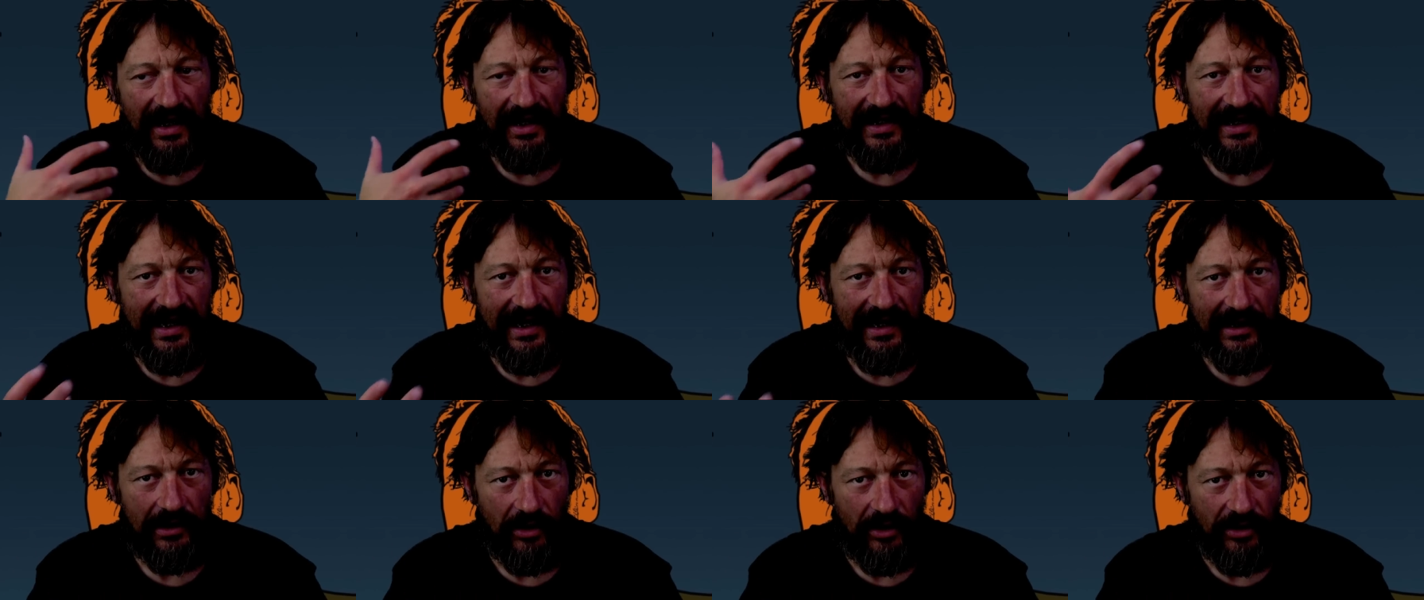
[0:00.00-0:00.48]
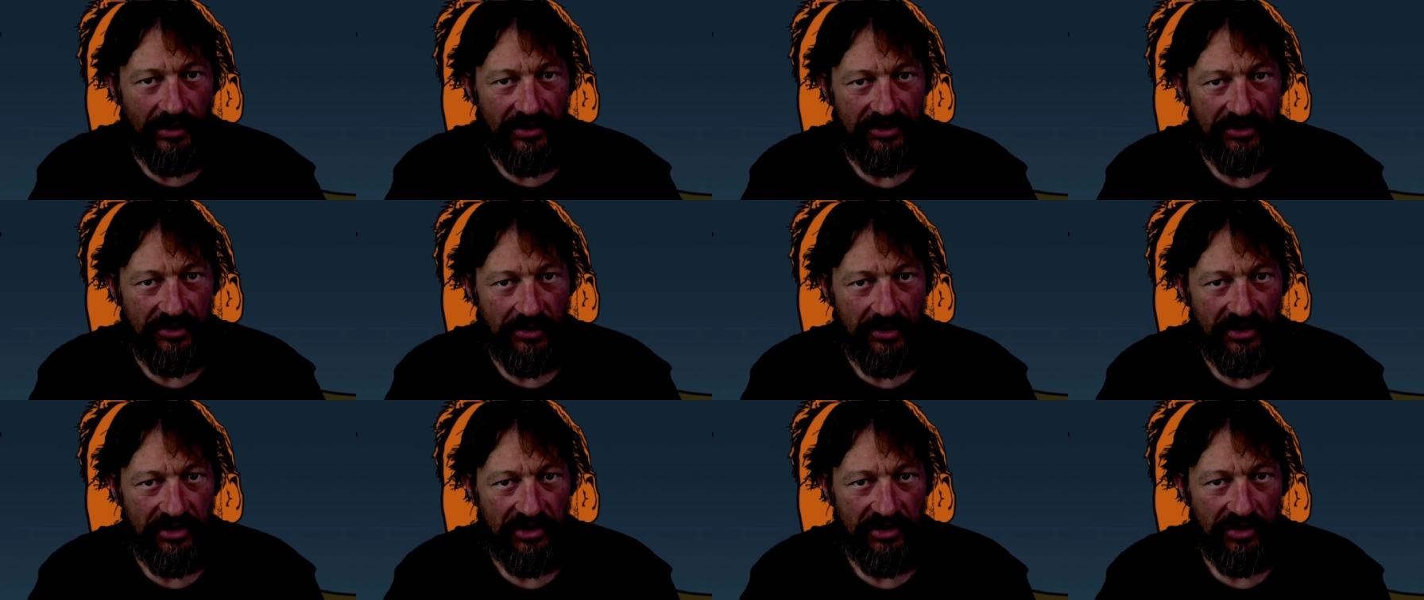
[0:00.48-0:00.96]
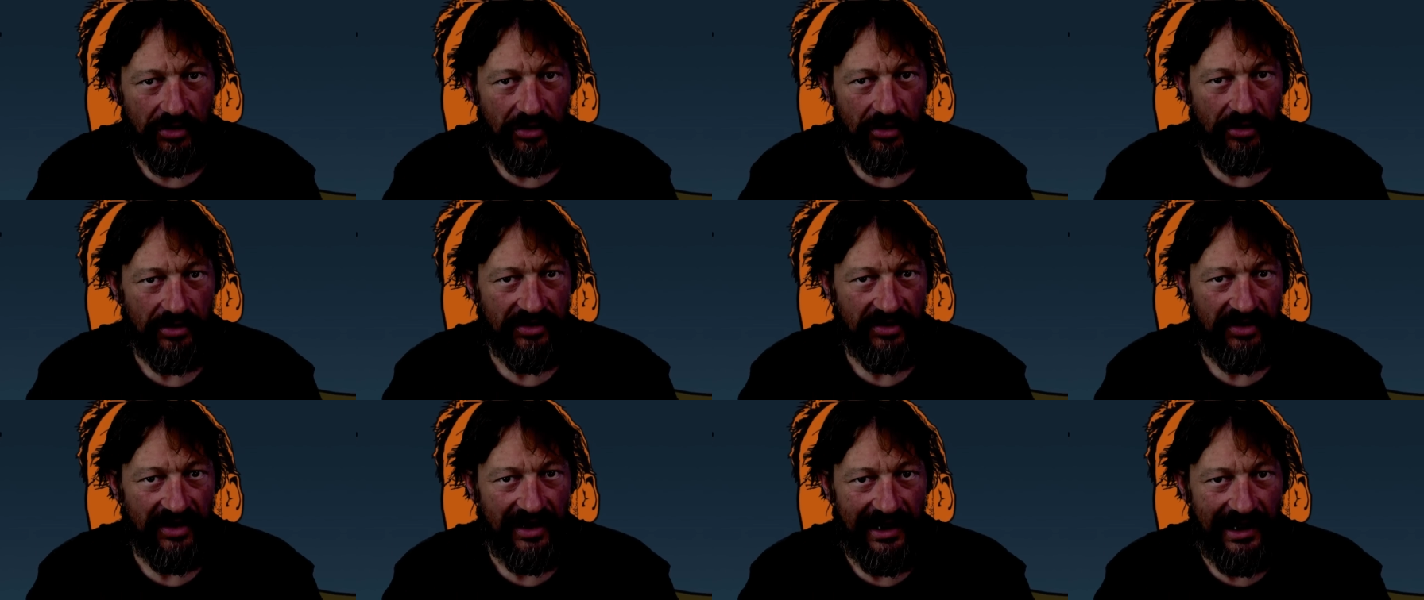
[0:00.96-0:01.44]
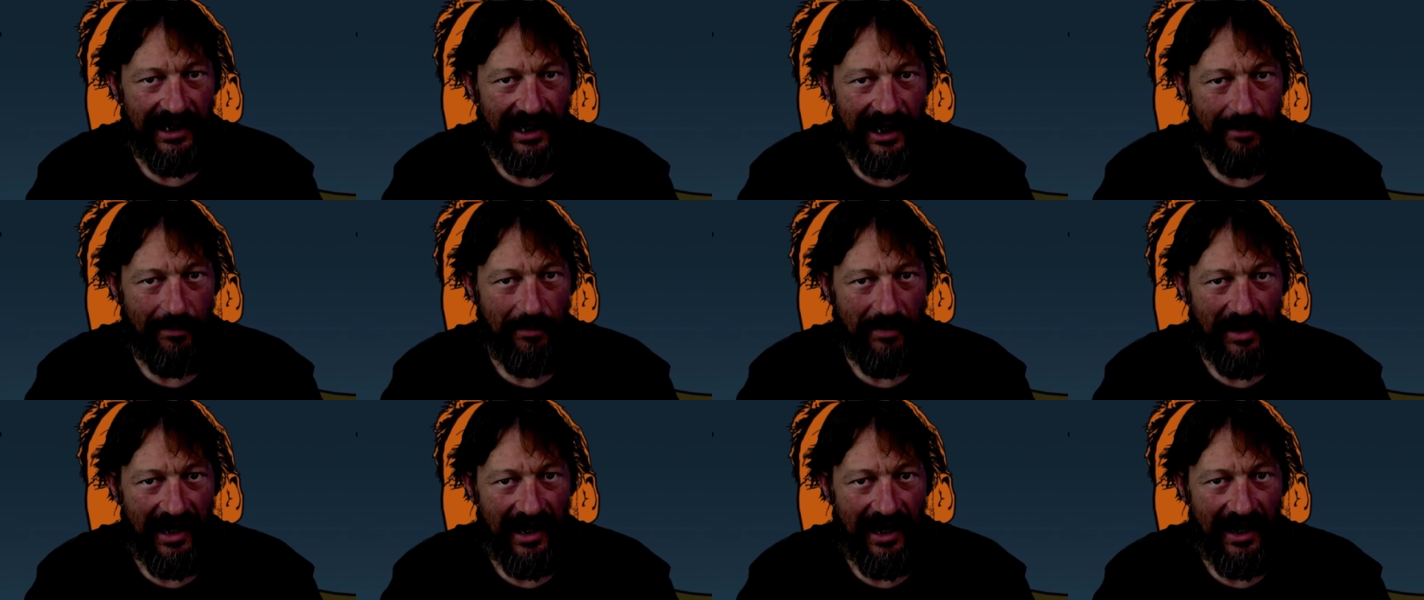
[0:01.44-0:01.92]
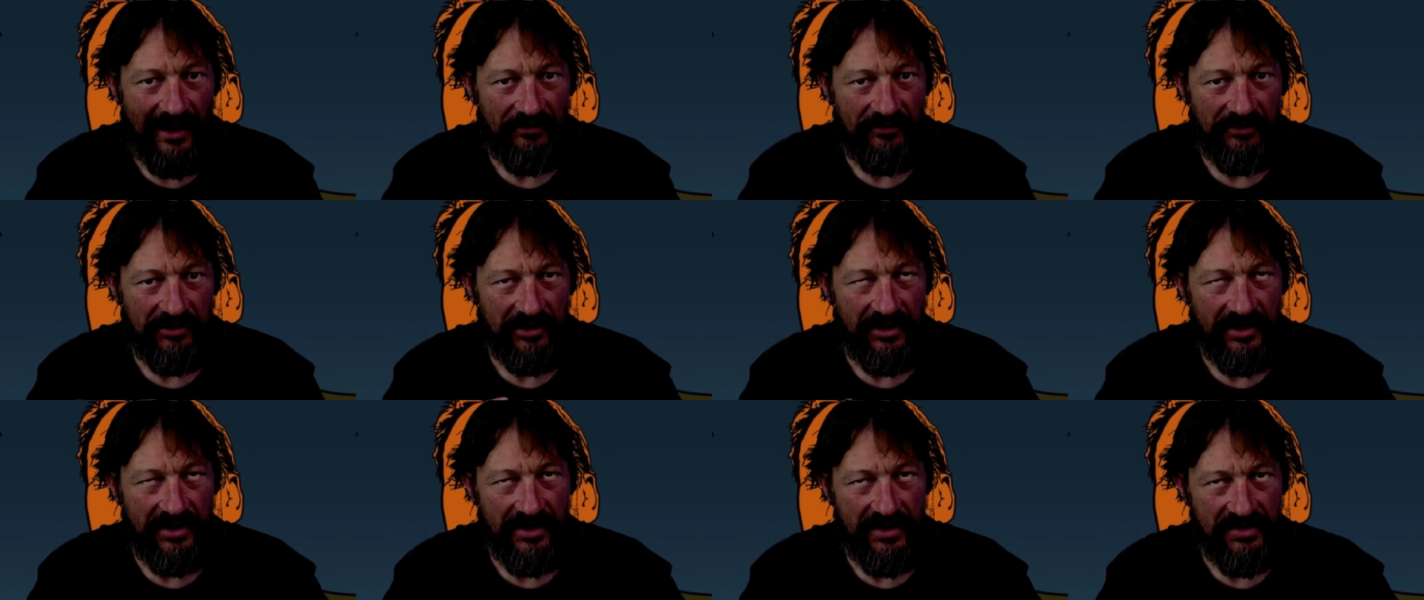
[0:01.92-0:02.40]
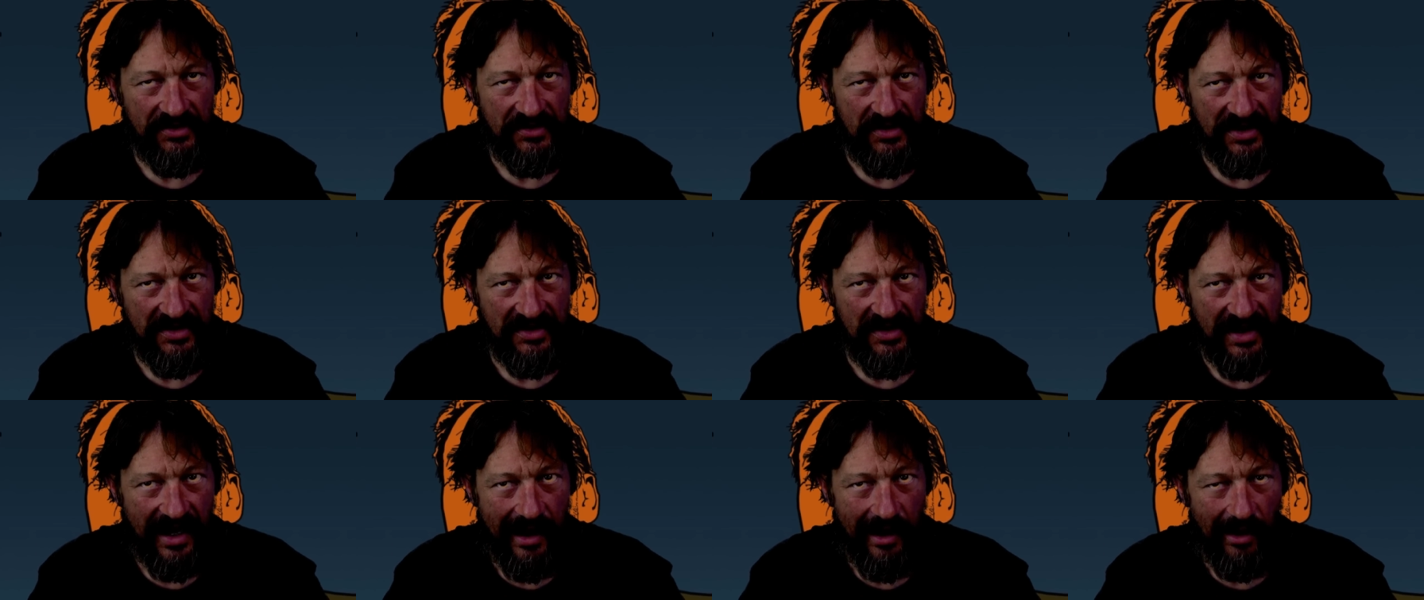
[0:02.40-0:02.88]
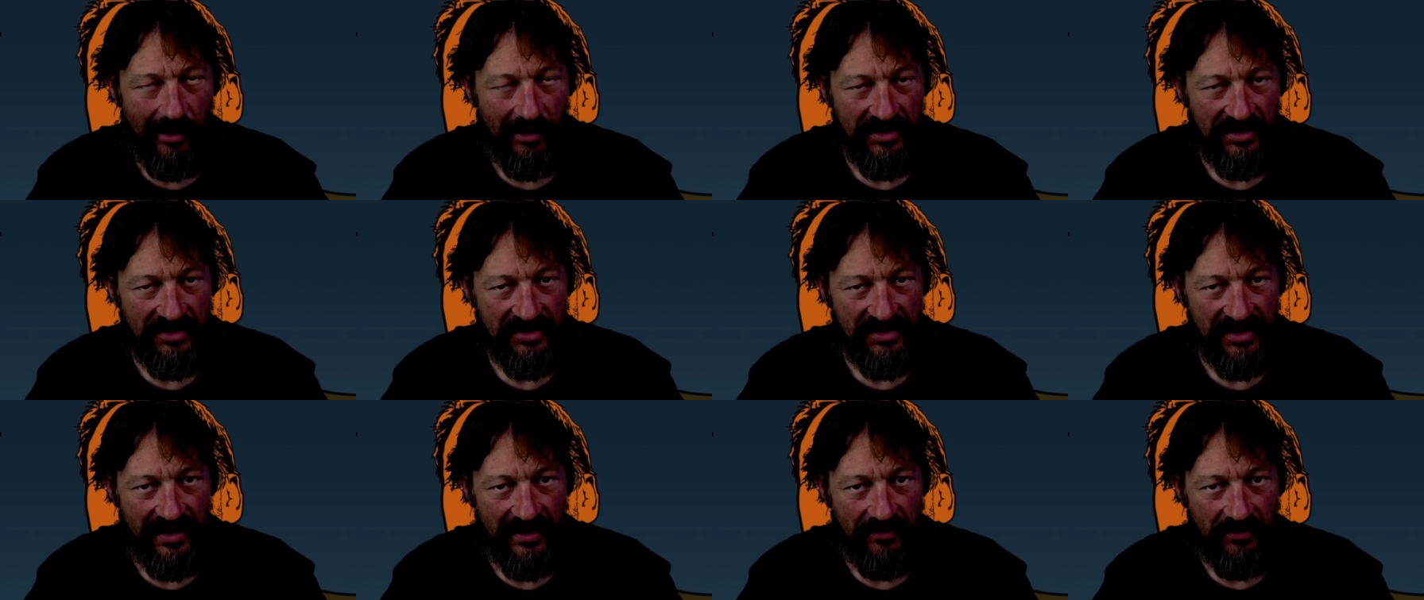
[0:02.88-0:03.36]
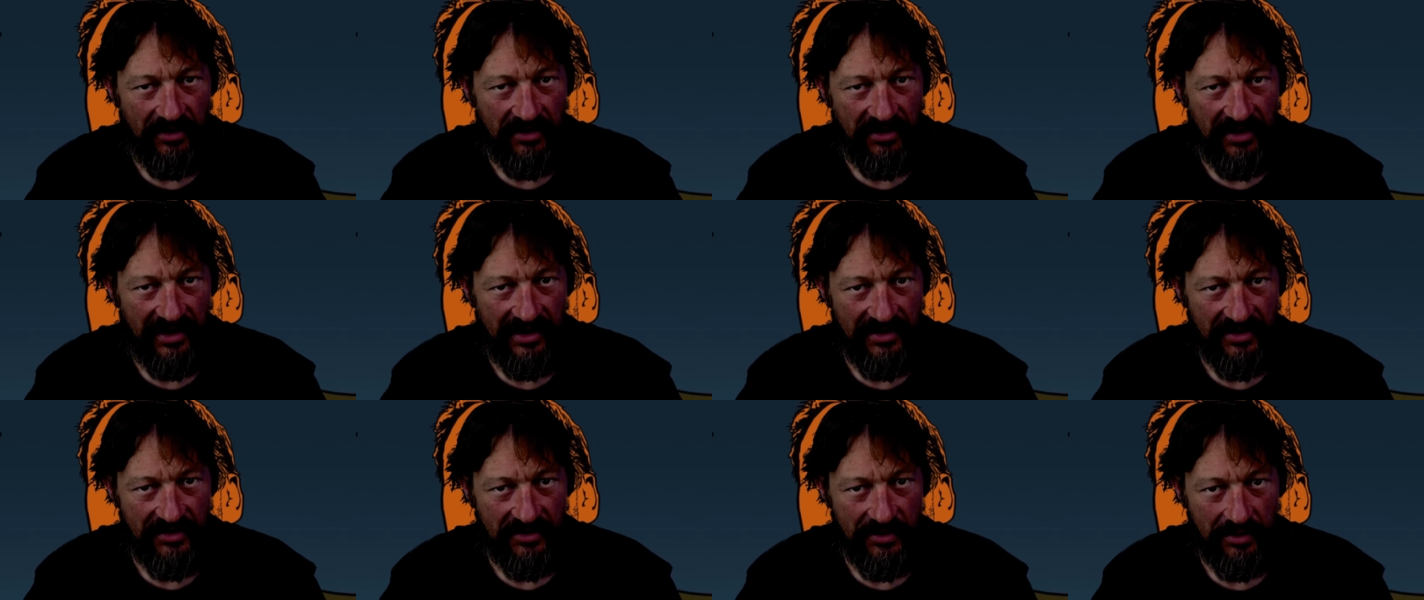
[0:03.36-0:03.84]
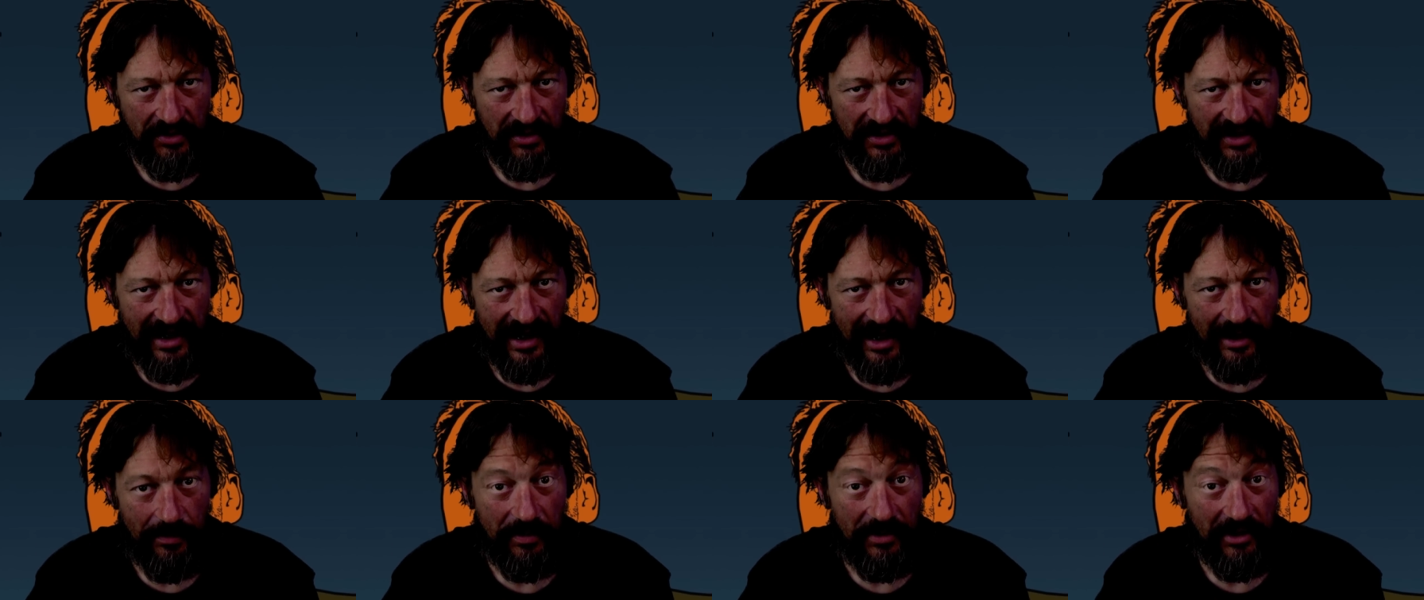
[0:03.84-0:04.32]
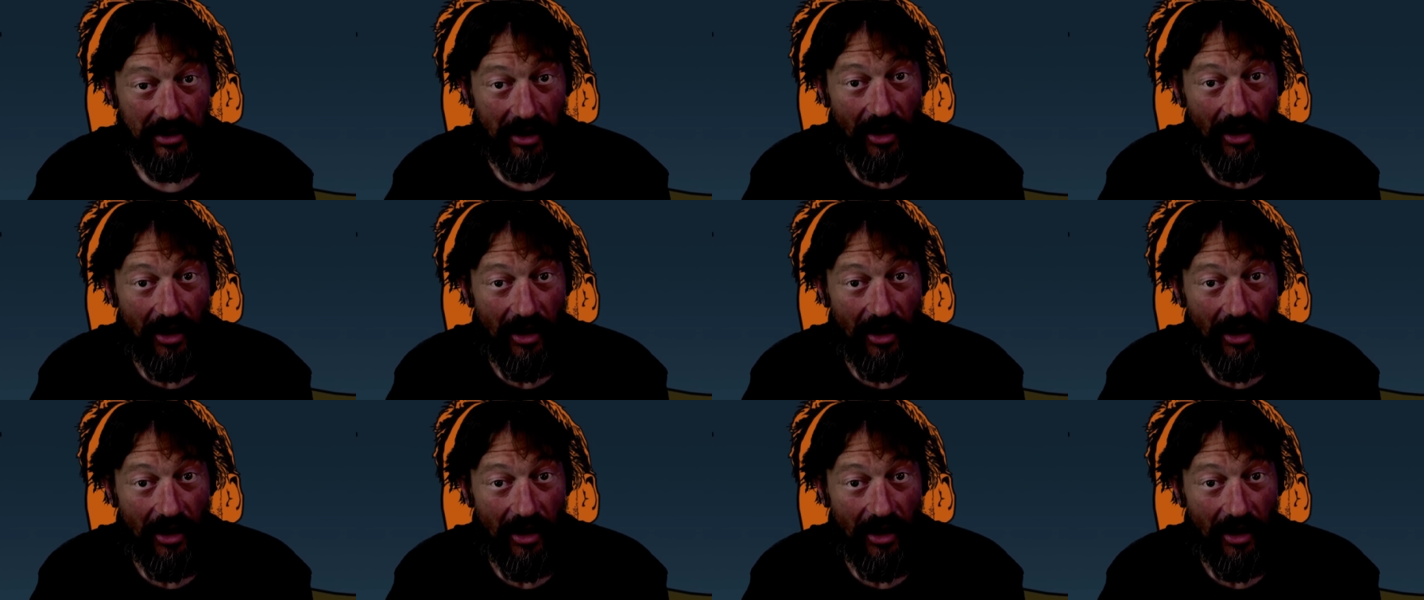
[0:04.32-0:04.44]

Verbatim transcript: again, long story short, um, after six hours, everything sorted out.